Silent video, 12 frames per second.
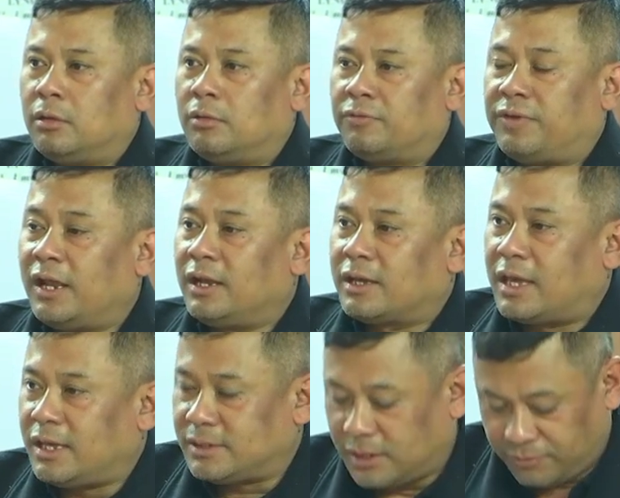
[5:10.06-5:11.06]
file a
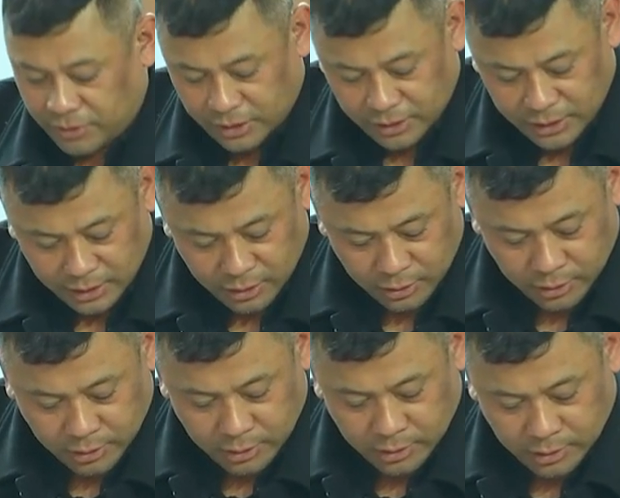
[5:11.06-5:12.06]
case even in the
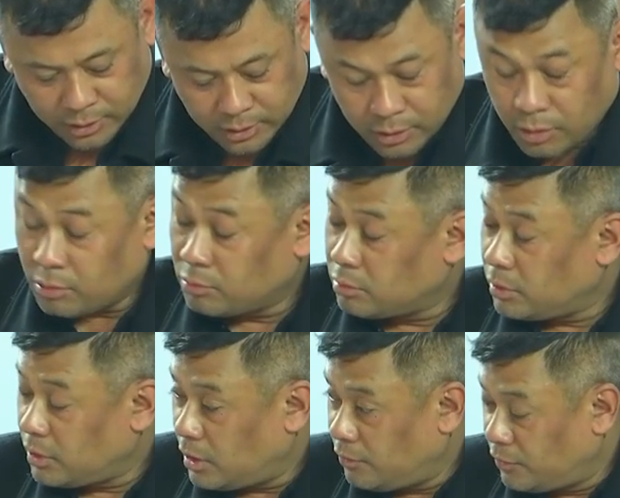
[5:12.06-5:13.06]
uh,
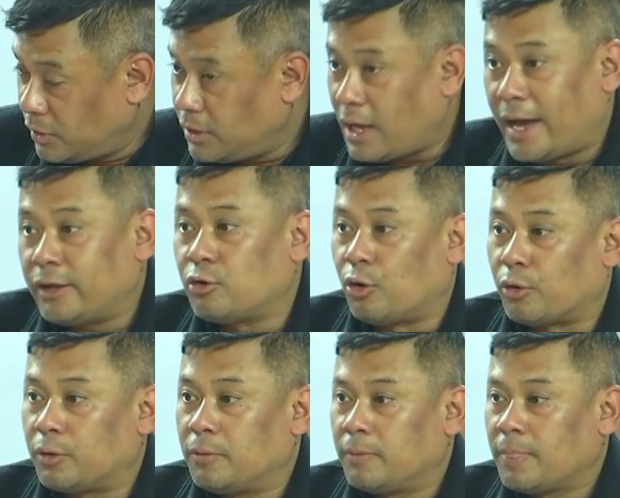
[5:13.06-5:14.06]
even in the High Court,
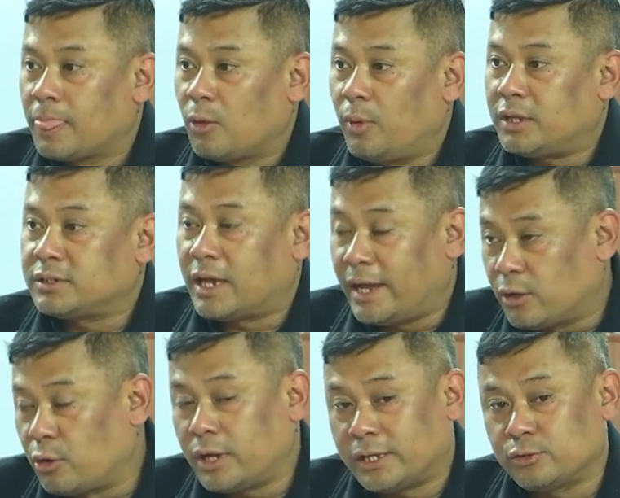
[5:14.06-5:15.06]
whereas High
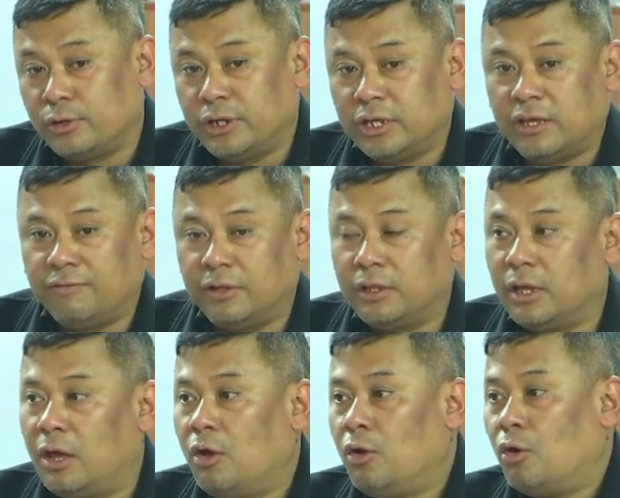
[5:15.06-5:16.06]
Court has already given the
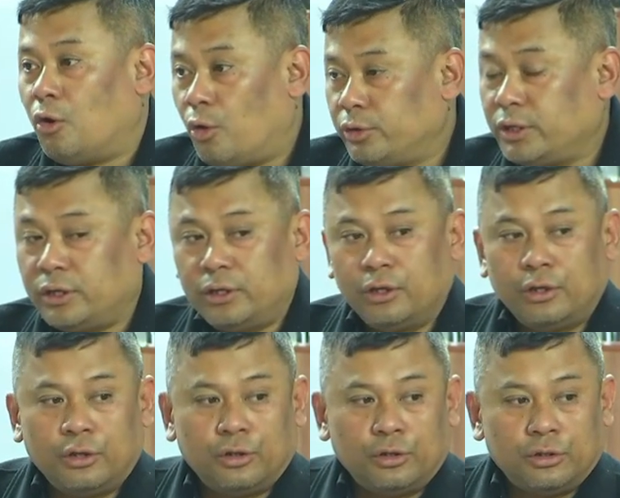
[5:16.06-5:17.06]
order
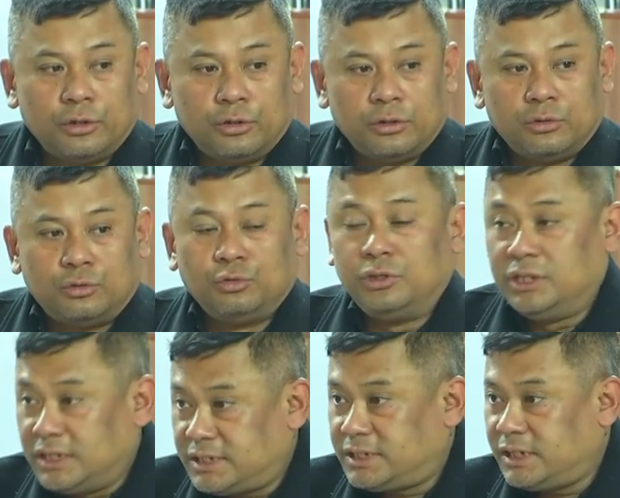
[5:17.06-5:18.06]
to
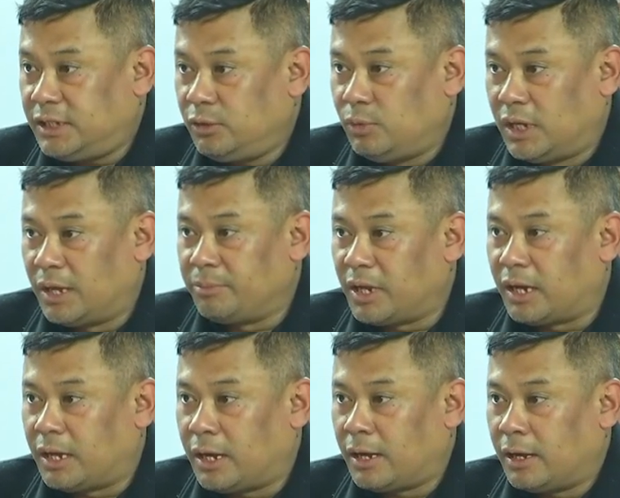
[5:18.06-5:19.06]
D C
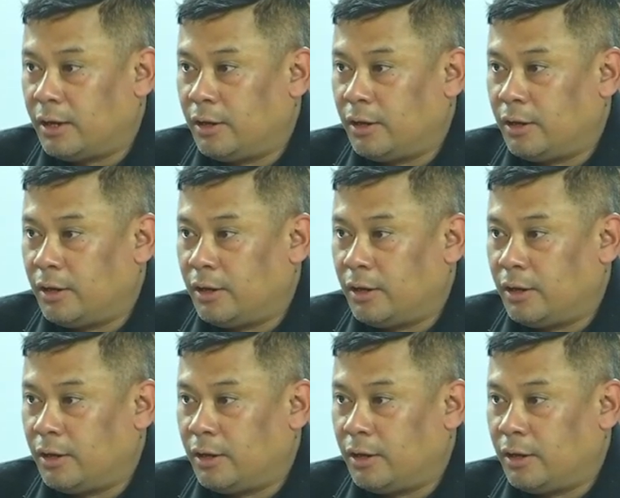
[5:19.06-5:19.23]
Williamnagar